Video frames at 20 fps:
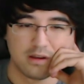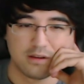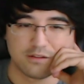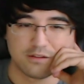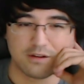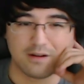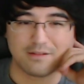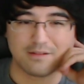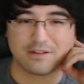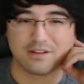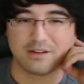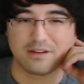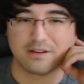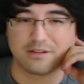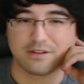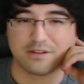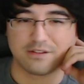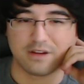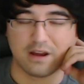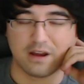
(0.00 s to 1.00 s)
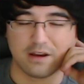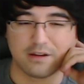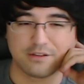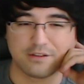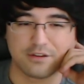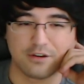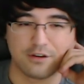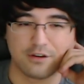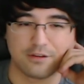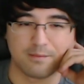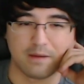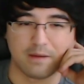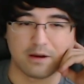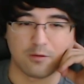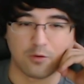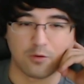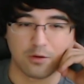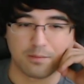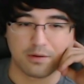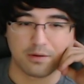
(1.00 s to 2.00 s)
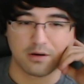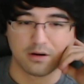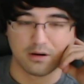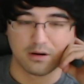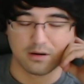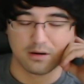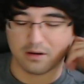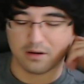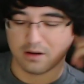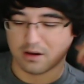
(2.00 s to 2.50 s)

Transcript: So obviously this is not as good as Mech Warper.